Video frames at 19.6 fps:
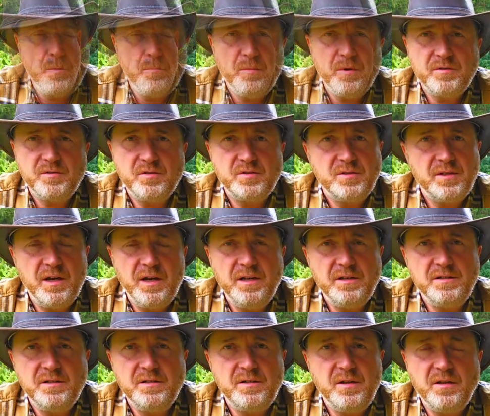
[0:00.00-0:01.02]
But
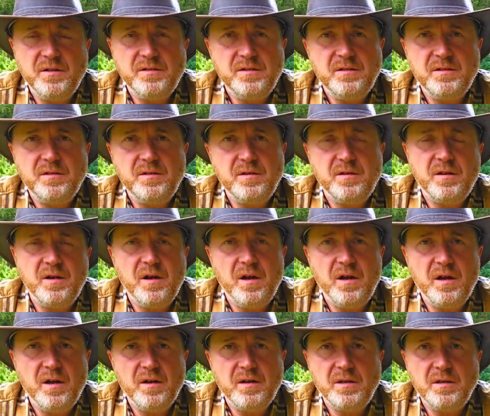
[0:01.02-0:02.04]
society doesn't
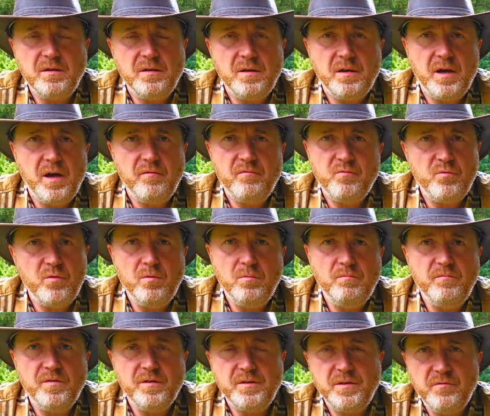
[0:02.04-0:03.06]
have
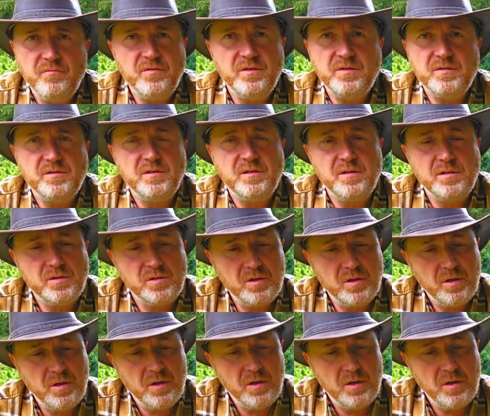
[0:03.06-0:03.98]
room for differences.